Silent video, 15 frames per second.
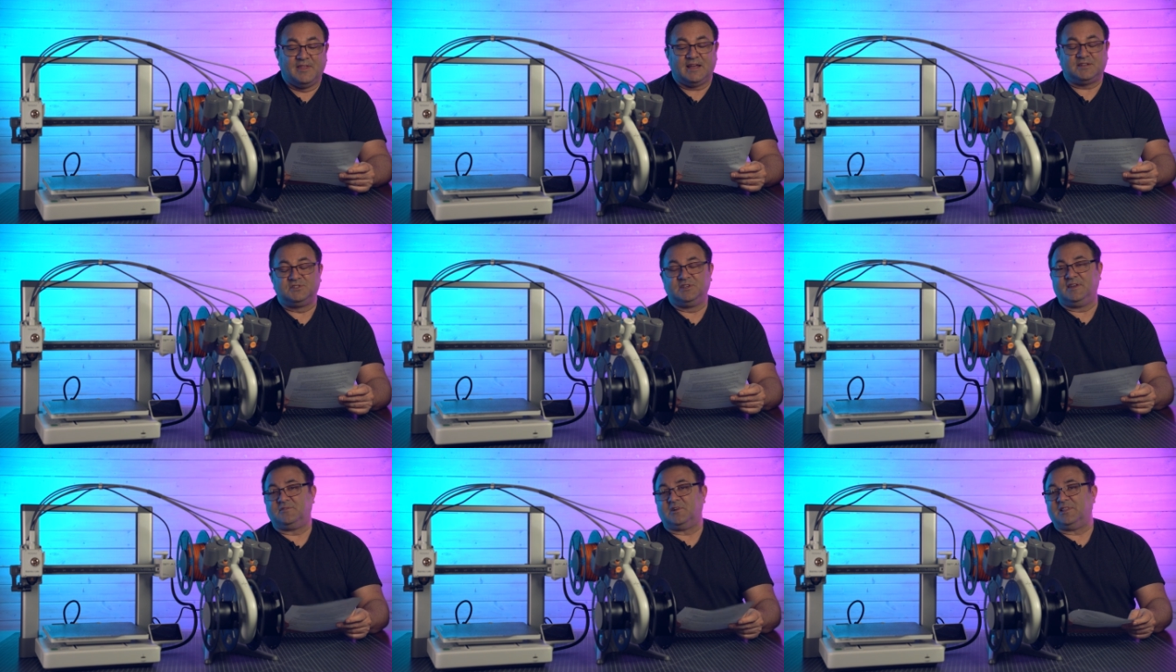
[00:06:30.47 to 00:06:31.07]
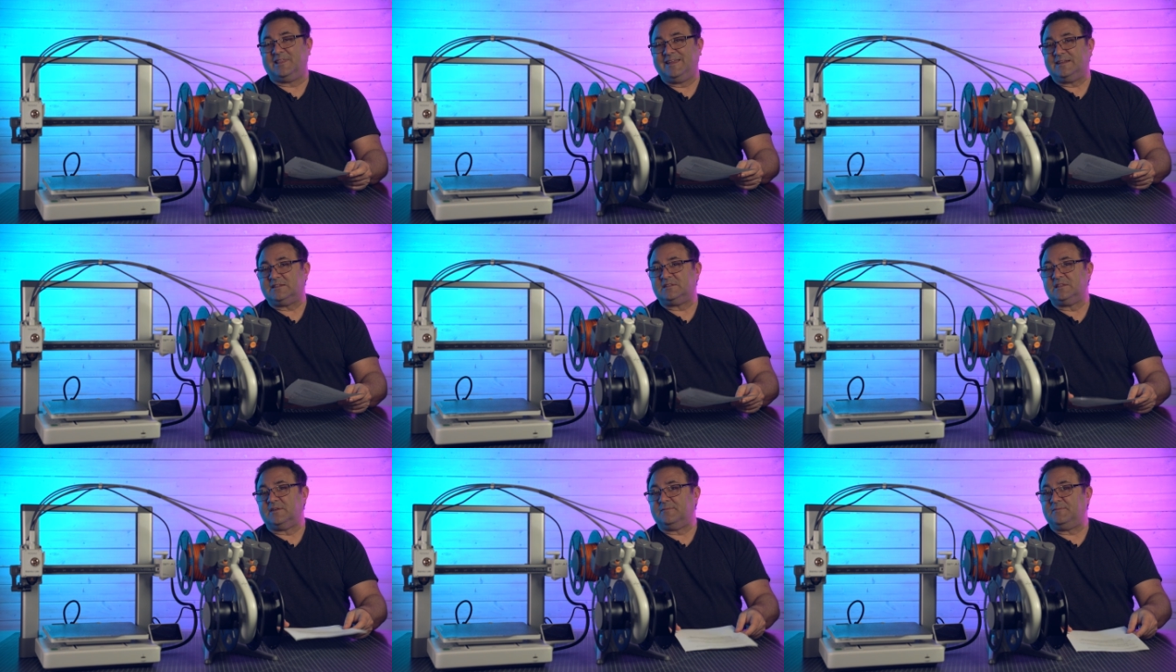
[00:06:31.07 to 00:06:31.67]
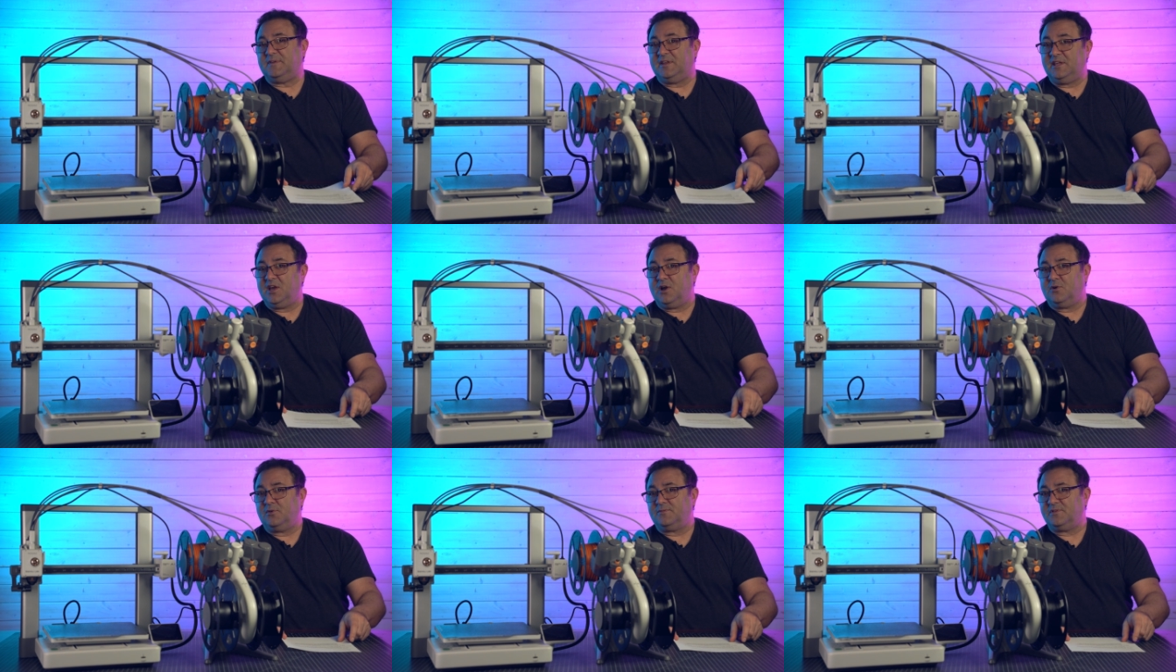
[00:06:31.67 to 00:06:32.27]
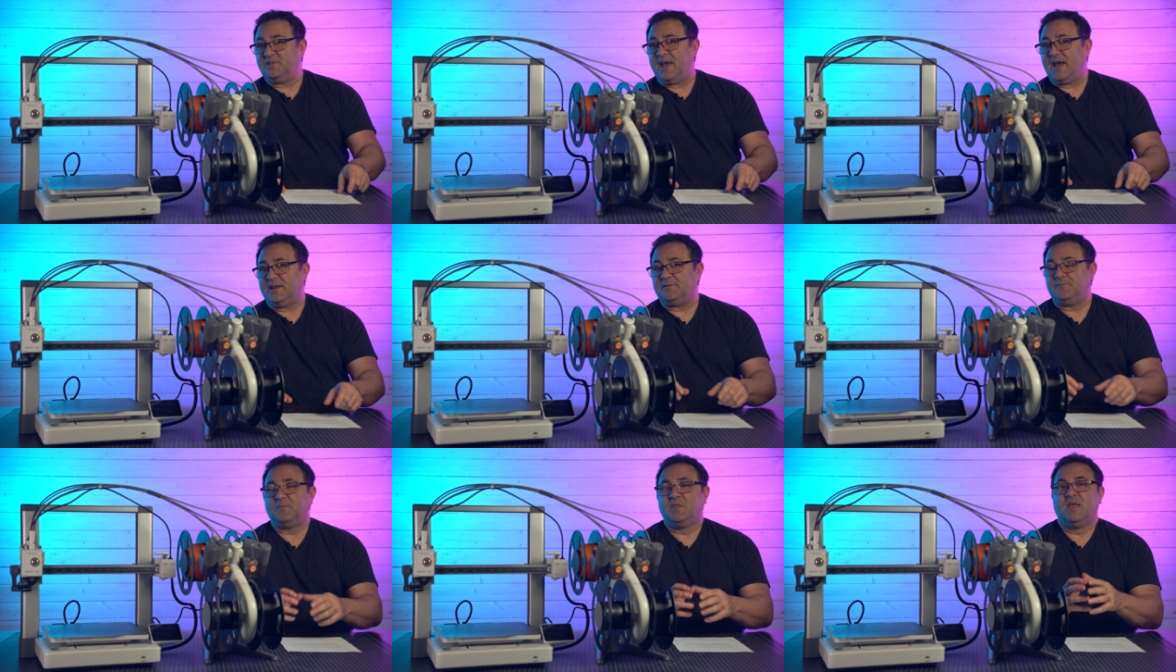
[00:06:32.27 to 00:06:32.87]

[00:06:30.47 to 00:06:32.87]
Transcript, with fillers: they actually give a link to the video for that.